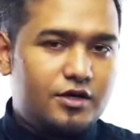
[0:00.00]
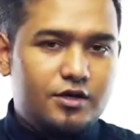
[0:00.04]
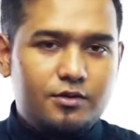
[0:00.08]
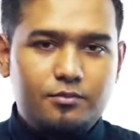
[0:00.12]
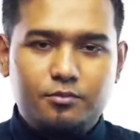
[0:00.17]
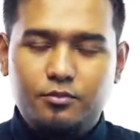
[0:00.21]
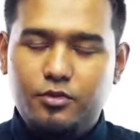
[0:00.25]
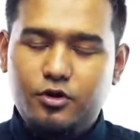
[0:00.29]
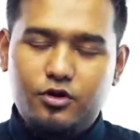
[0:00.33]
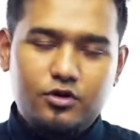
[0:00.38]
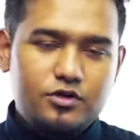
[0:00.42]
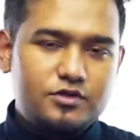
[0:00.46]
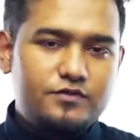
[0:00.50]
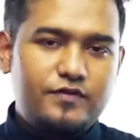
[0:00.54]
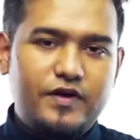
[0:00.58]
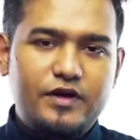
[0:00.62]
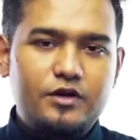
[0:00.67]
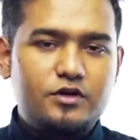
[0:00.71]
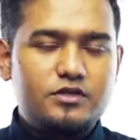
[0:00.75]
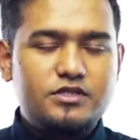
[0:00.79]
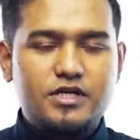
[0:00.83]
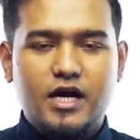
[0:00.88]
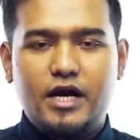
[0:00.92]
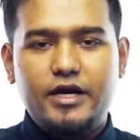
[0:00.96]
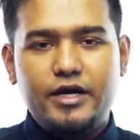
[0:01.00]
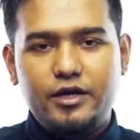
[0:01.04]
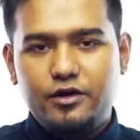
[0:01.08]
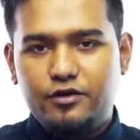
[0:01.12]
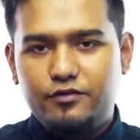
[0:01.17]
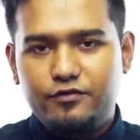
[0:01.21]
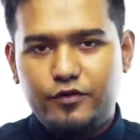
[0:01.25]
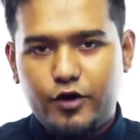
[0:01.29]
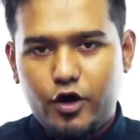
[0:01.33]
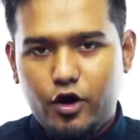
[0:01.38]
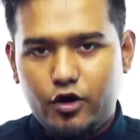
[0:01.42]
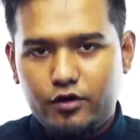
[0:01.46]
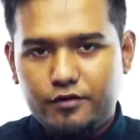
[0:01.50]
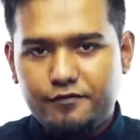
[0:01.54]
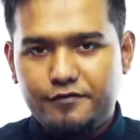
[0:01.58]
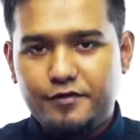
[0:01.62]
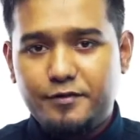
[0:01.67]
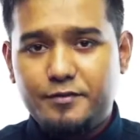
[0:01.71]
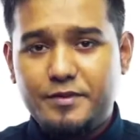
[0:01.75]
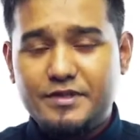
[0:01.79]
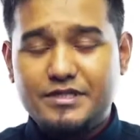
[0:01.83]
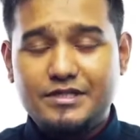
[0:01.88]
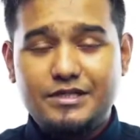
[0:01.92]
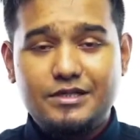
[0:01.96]
Because when you're starting your photography
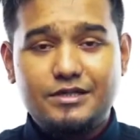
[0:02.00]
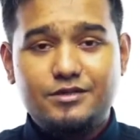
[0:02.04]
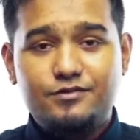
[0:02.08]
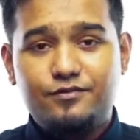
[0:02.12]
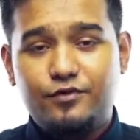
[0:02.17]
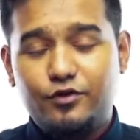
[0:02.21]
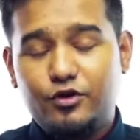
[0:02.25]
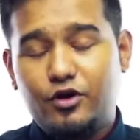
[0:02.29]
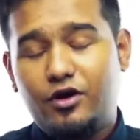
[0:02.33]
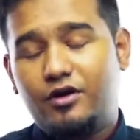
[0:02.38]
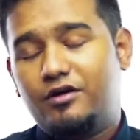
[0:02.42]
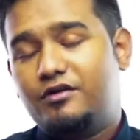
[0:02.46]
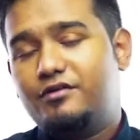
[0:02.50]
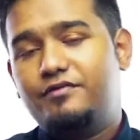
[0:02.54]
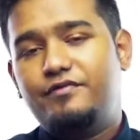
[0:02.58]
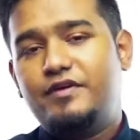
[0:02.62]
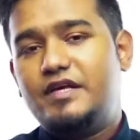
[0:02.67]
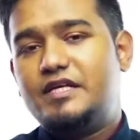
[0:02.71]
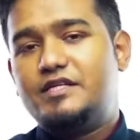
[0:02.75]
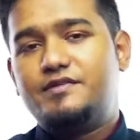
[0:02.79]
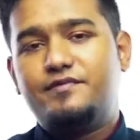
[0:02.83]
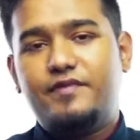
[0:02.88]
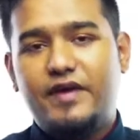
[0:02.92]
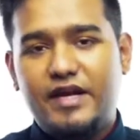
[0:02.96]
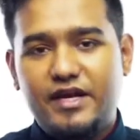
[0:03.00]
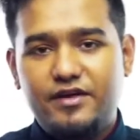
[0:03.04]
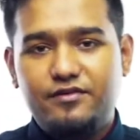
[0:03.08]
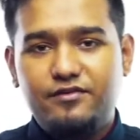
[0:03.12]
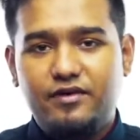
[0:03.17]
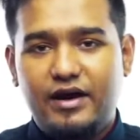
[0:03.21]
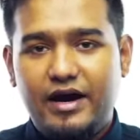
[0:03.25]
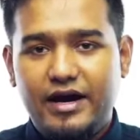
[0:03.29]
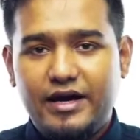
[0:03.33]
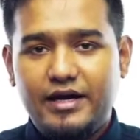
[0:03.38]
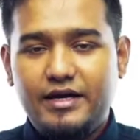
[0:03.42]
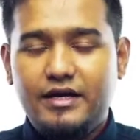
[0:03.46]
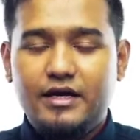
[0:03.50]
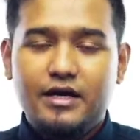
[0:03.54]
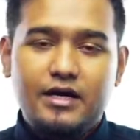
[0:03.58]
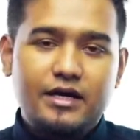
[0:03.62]
business, photography is very wide.